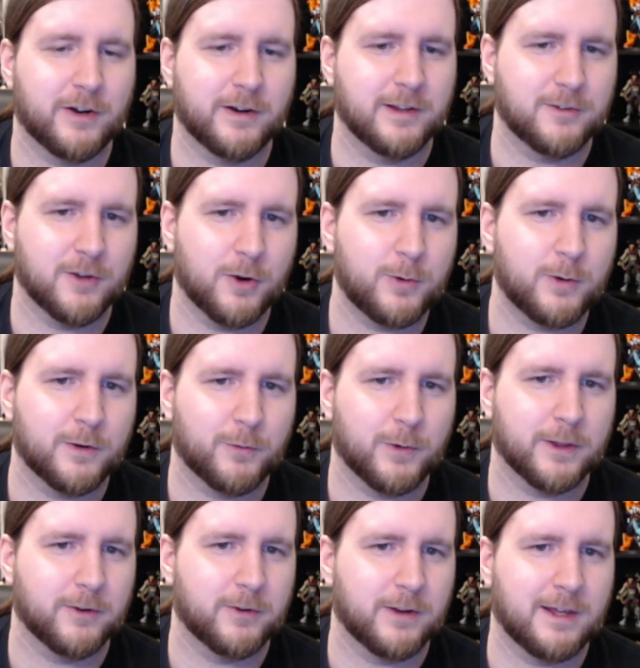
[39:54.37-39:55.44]
on his own of
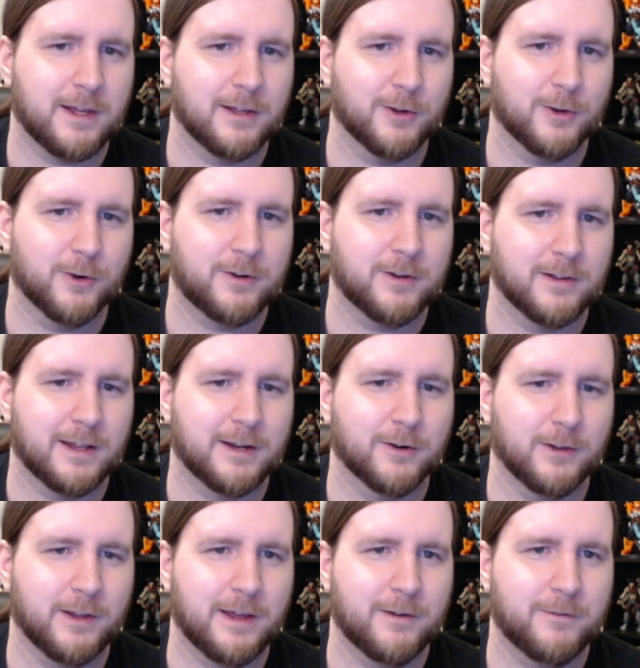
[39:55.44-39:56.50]
whether to kill her or to let
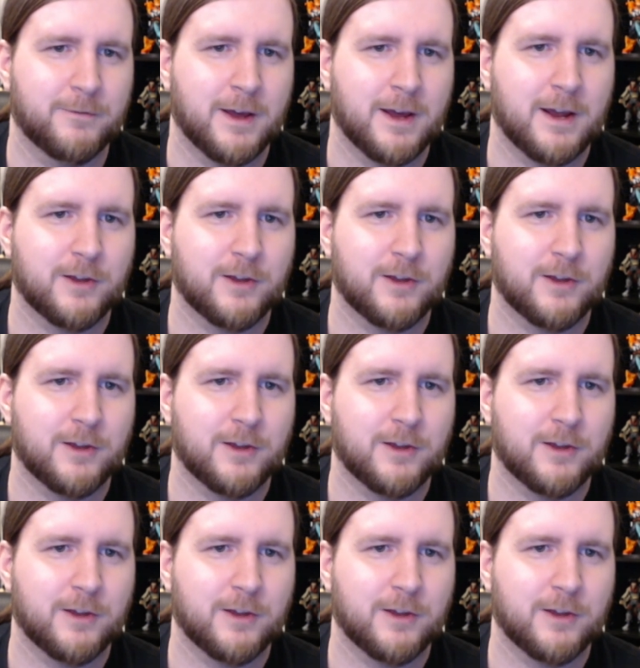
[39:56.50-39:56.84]
her live,